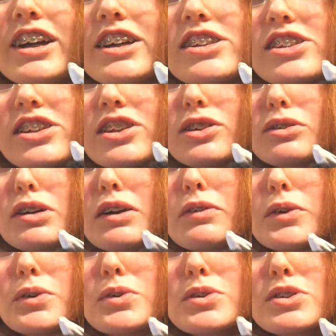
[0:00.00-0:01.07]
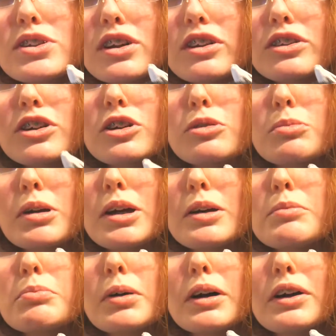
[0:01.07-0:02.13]
see the ruffles a little
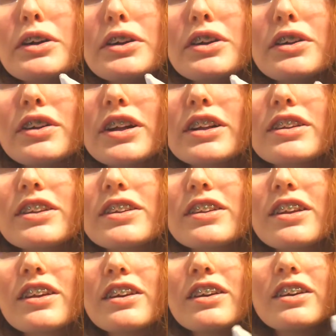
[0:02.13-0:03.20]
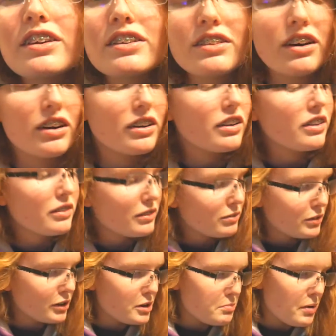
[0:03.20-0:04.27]
bit, but, you know, that's not
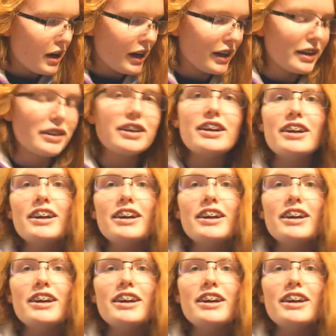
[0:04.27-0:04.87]
really bad.